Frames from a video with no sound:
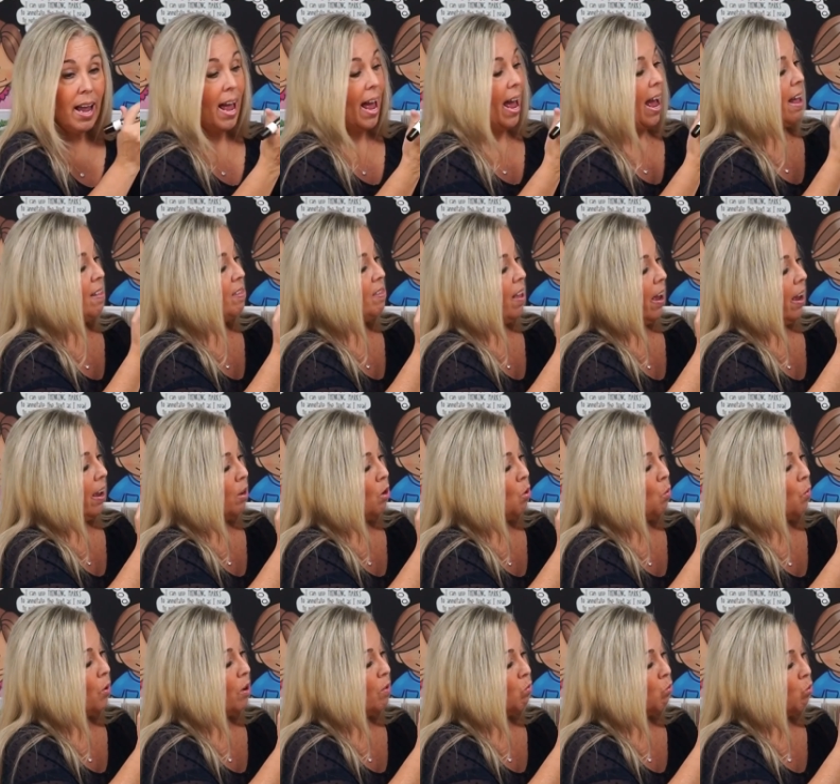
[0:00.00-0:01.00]
and then
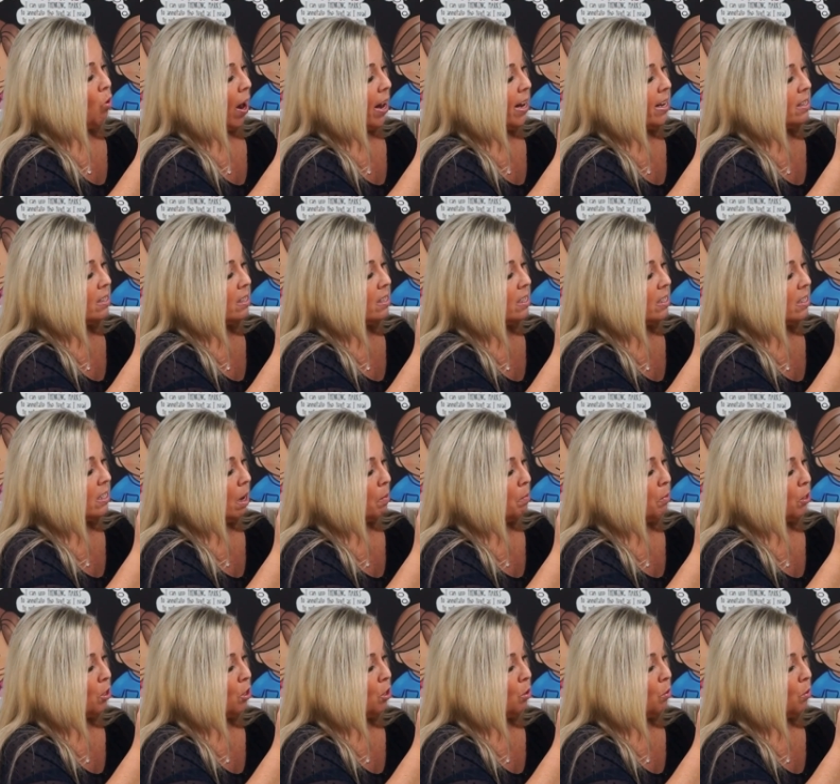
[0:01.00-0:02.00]
we write the
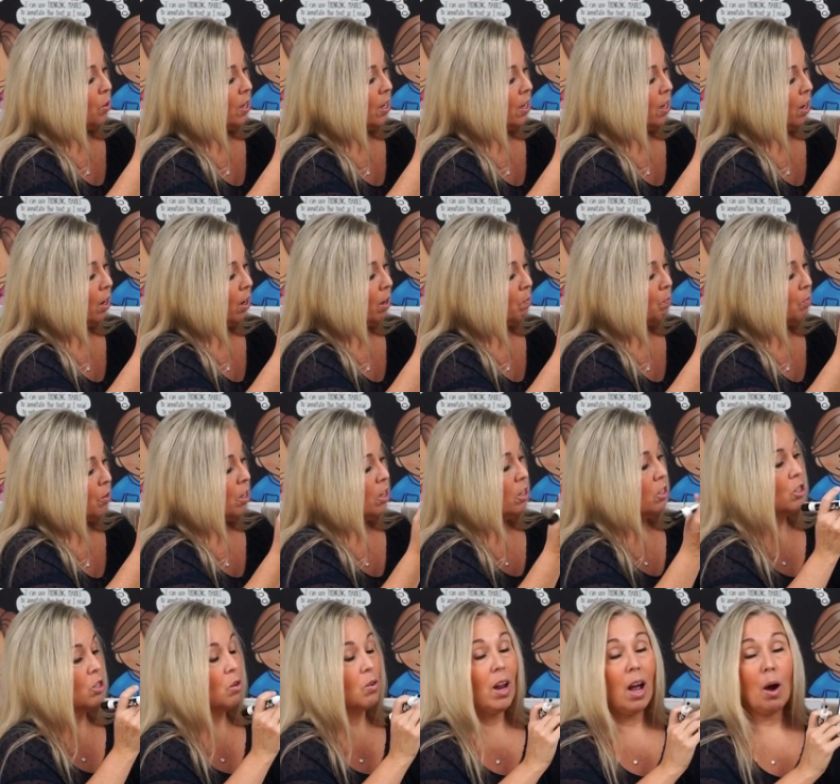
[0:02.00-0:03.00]
W here.
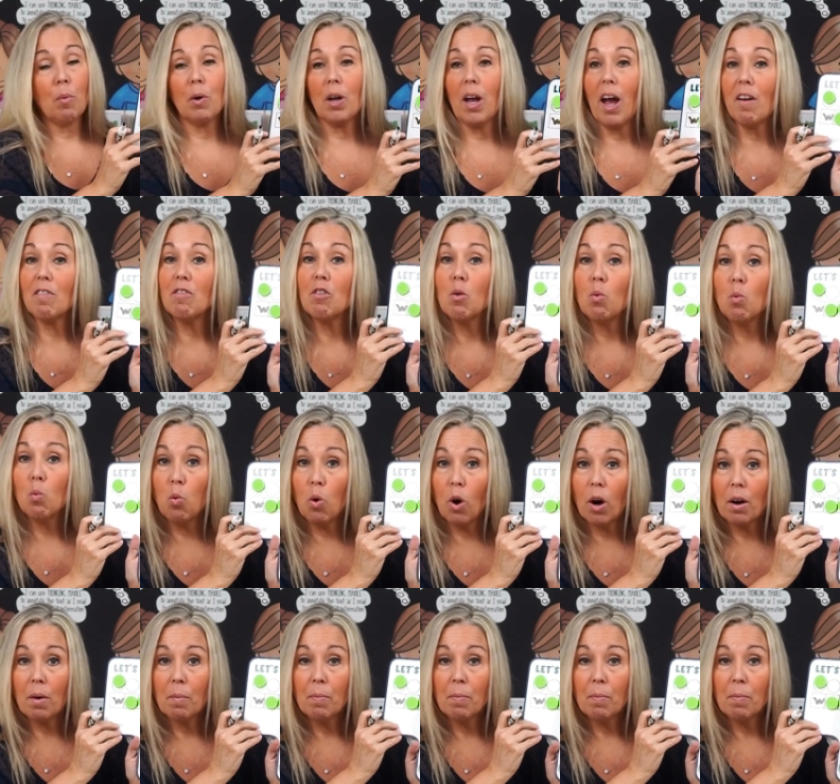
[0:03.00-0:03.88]
So now we have w.